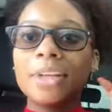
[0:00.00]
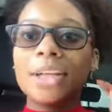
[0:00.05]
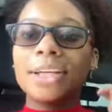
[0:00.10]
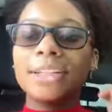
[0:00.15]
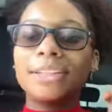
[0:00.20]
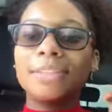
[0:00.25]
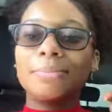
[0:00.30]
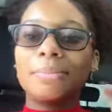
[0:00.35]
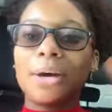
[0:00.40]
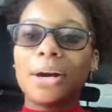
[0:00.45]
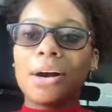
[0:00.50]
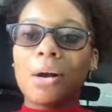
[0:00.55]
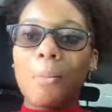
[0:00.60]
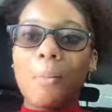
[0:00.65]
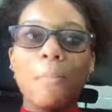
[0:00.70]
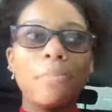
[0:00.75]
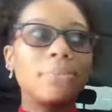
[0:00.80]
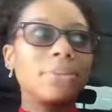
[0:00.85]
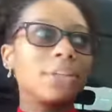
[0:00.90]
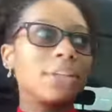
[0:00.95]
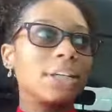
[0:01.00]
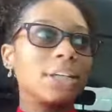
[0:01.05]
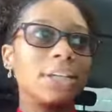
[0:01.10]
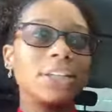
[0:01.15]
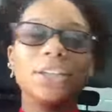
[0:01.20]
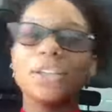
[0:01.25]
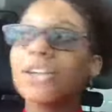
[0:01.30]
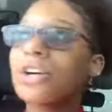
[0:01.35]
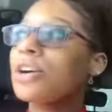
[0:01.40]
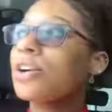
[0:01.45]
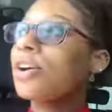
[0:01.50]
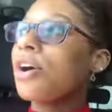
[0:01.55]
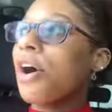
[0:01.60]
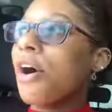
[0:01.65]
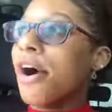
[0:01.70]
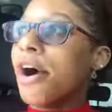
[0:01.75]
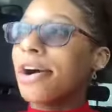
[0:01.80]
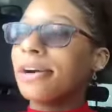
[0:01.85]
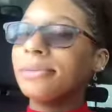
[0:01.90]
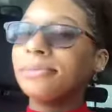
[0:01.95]
His mom to get her
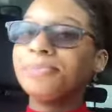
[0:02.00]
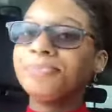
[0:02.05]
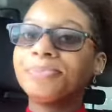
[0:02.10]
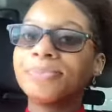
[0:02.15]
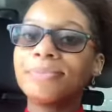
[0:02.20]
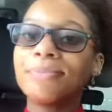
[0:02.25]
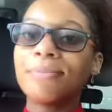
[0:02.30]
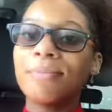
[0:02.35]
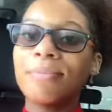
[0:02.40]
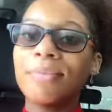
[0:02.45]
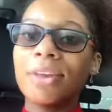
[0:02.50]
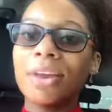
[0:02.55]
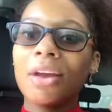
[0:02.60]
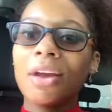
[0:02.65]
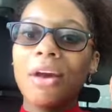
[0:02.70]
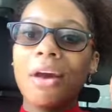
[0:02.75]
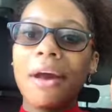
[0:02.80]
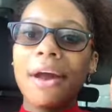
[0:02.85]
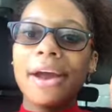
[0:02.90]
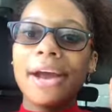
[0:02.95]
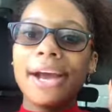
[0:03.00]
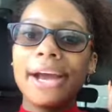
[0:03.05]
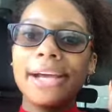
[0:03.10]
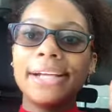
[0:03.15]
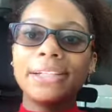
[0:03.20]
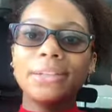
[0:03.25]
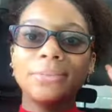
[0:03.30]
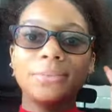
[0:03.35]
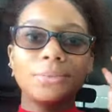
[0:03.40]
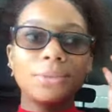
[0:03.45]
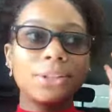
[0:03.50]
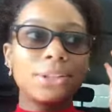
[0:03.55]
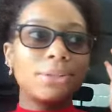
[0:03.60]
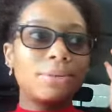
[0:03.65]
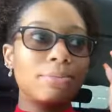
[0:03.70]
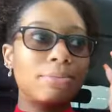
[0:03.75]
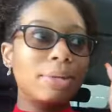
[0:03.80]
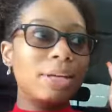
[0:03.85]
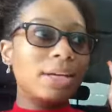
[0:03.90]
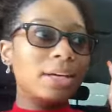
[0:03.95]
car. And then
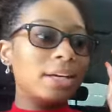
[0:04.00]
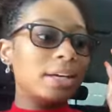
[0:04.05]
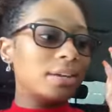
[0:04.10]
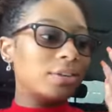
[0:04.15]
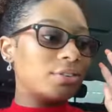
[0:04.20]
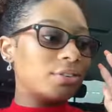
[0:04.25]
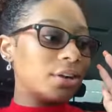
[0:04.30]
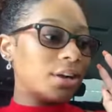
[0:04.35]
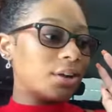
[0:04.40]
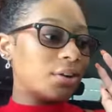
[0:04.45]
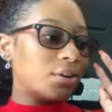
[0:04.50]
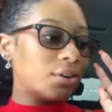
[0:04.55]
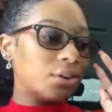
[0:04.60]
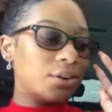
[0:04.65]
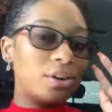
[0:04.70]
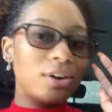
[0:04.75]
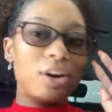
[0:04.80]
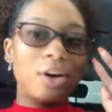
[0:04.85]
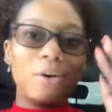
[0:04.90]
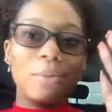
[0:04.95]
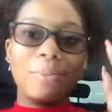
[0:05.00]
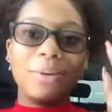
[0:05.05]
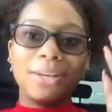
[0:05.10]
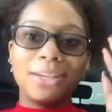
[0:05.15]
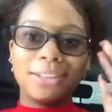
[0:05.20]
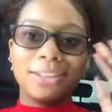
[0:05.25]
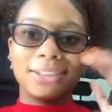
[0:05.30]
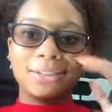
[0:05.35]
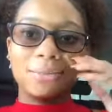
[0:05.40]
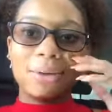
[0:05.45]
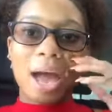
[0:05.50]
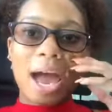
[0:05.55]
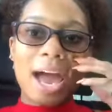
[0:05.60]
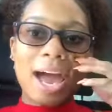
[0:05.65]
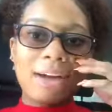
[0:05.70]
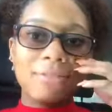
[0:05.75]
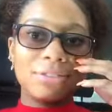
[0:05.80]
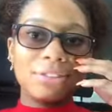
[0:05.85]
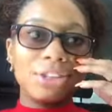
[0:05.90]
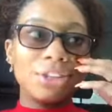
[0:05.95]
me and Dre are gonna go because I
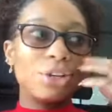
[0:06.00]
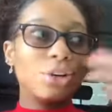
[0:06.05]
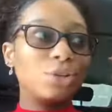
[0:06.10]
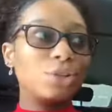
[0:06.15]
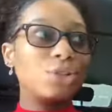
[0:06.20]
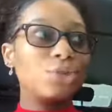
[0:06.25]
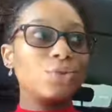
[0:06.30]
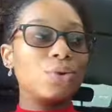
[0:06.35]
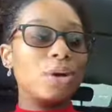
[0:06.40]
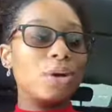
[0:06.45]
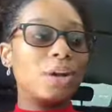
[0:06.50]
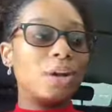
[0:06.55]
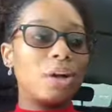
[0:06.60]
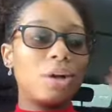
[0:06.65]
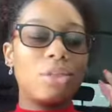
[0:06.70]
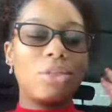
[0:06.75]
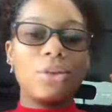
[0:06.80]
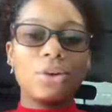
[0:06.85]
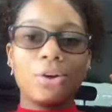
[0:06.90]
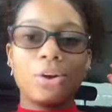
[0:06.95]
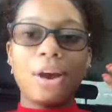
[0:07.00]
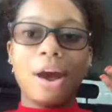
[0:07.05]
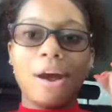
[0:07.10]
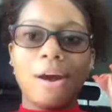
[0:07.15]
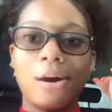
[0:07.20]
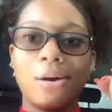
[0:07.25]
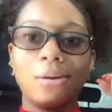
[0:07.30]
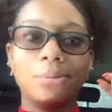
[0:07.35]
have to go to another